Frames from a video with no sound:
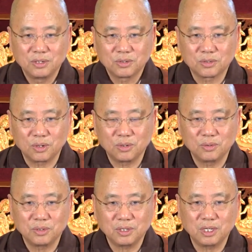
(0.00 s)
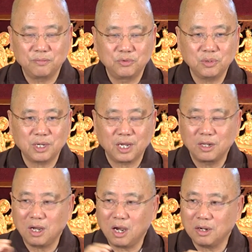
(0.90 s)
So if you
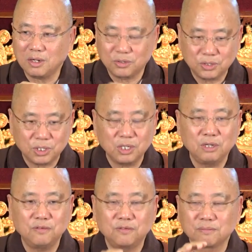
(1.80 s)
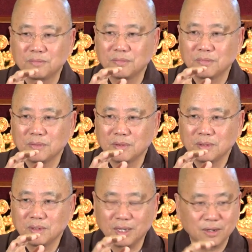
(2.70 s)
cannot achieve
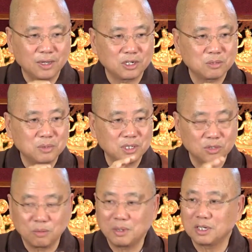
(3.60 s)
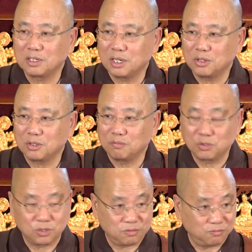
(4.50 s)
enlightenment in your meditation,
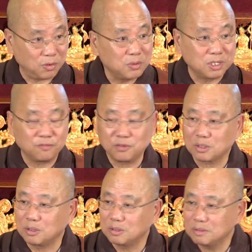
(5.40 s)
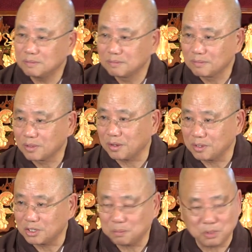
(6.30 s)
which is very difficult,
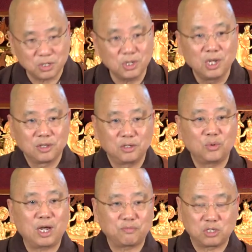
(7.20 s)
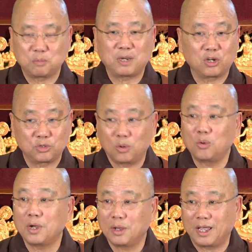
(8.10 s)
not easy, because you have to depend on your
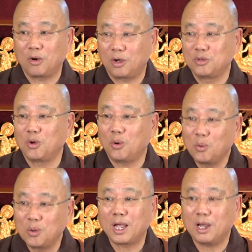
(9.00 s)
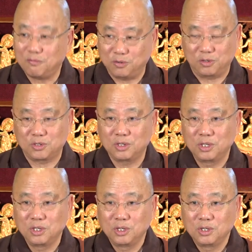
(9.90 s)
own, on your own efforts
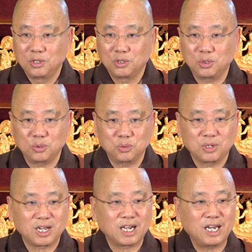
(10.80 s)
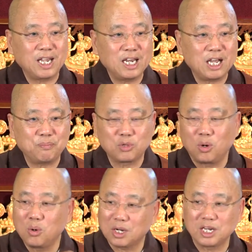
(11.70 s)
to clean up the
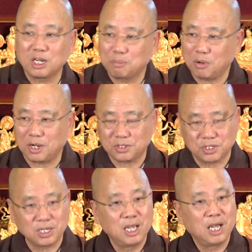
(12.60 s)
whole cleaning process.